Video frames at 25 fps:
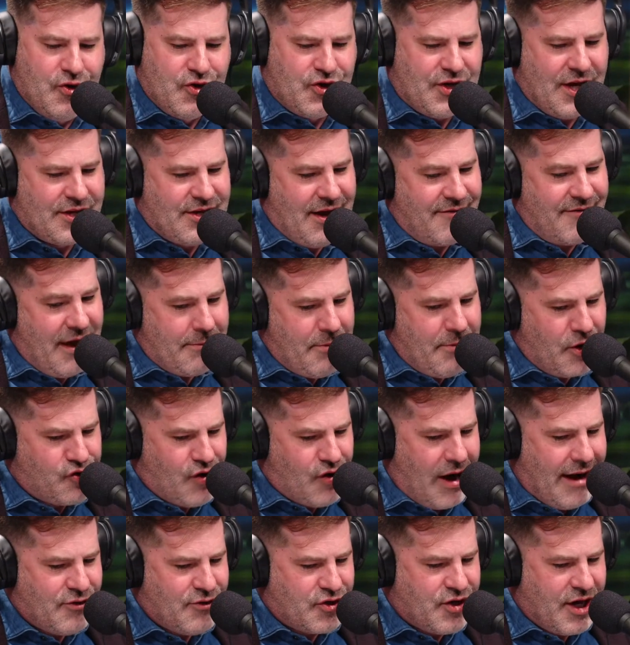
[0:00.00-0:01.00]
who says, I've had my
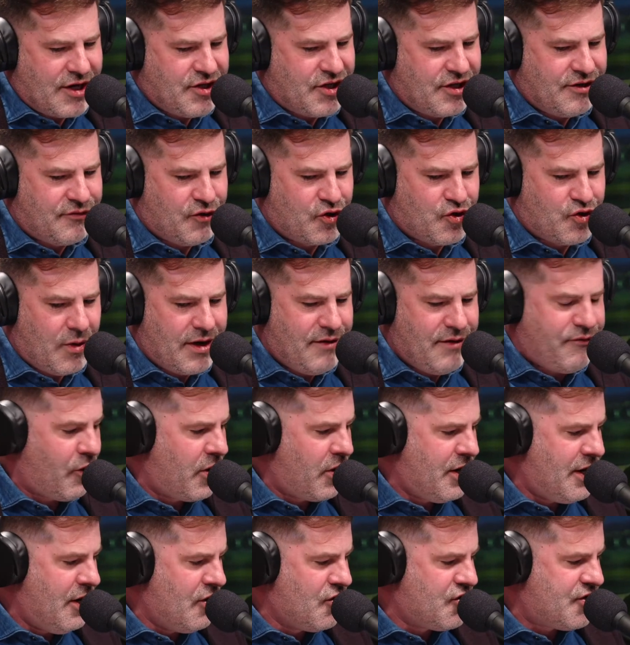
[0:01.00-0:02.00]
driver's license for
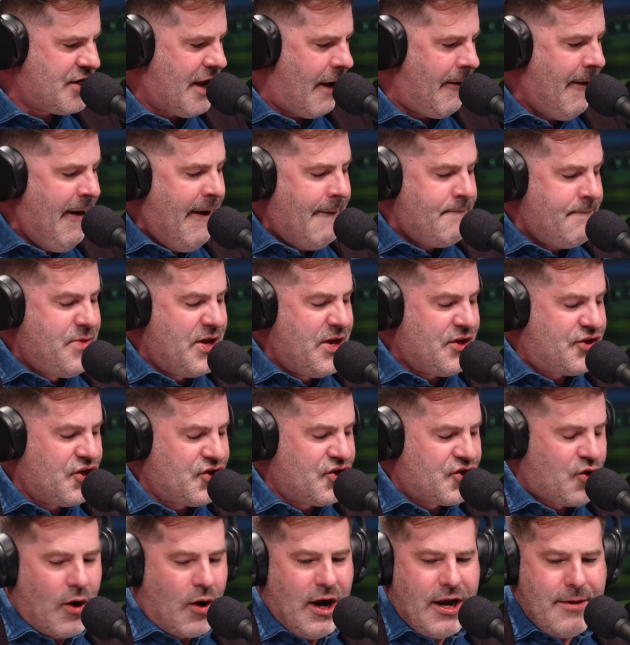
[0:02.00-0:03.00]
24 years now. This
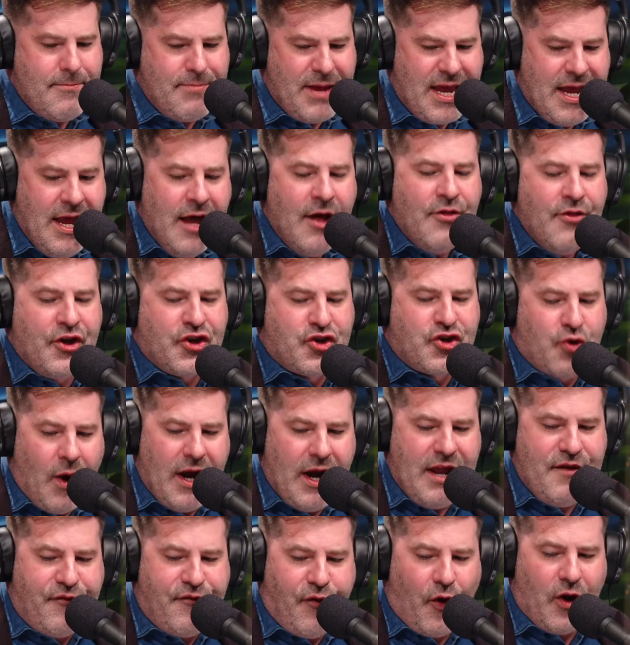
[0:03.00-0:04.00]
is going to be the
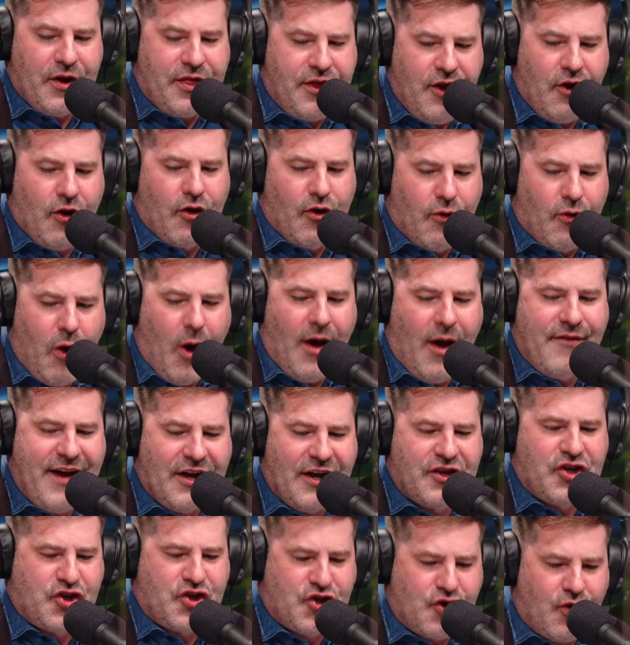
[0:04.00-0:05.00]
24th year in a row I've
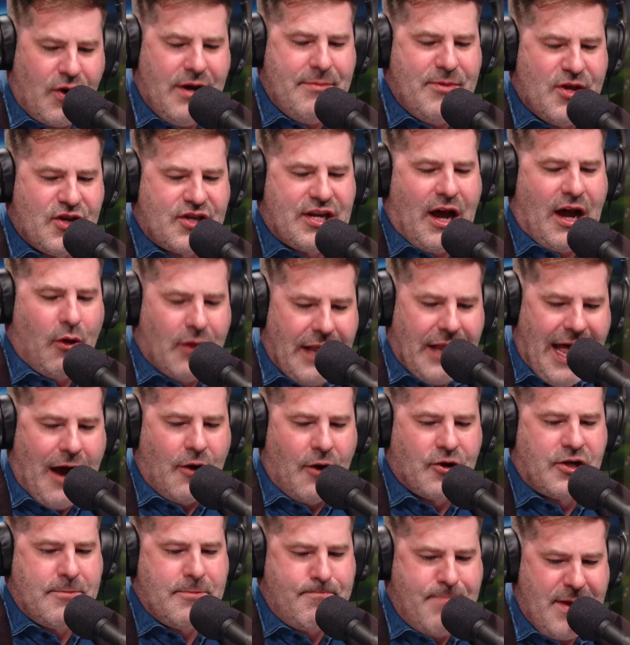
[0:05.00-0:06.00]
had to scream this out
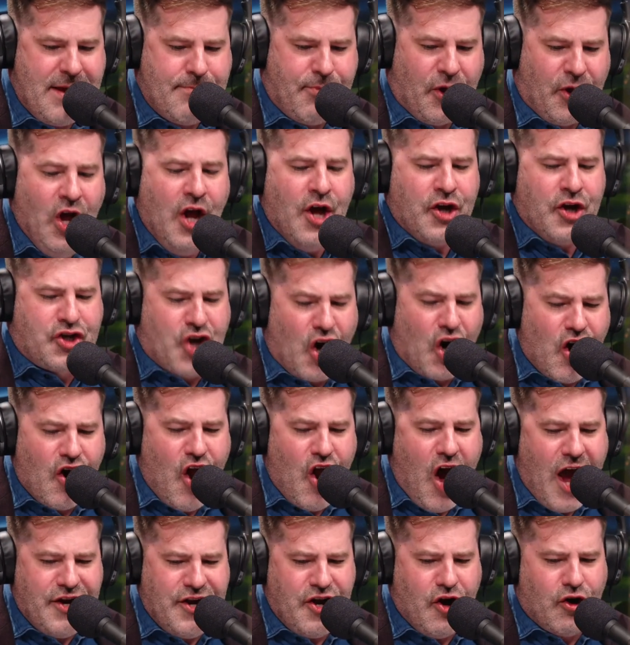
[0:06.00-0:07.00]
loud to people. Turn
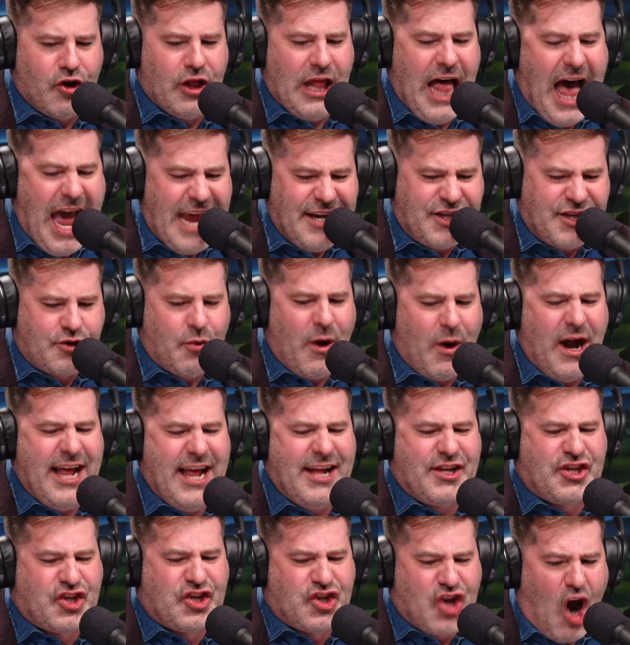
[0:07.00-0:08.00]
on your lights when
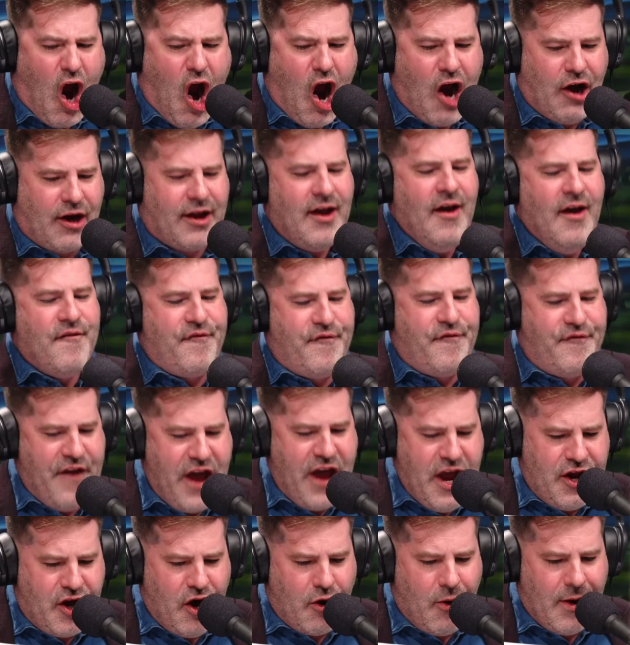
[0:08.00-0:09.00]
it's dark.
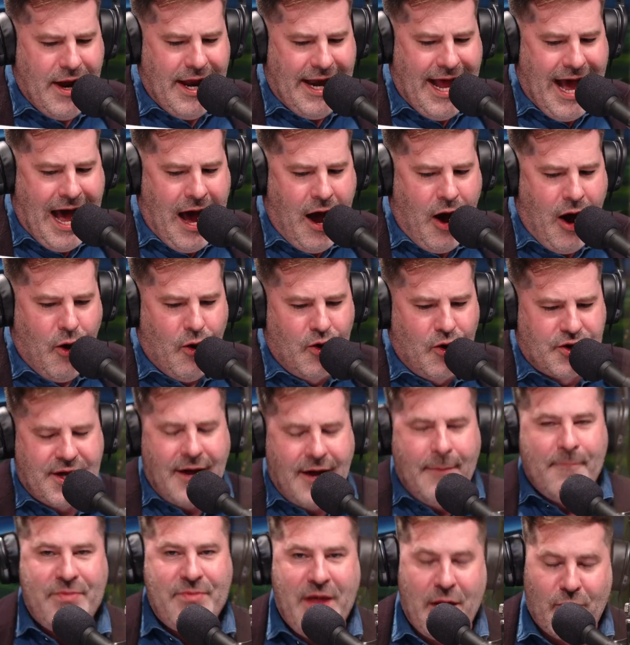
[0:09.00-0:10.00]
Figure it out.
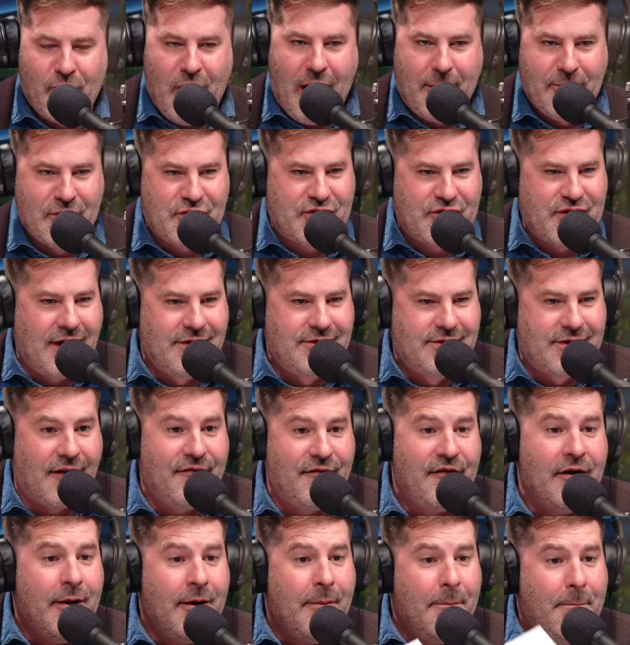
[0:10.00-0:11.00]
And then Robert signs off.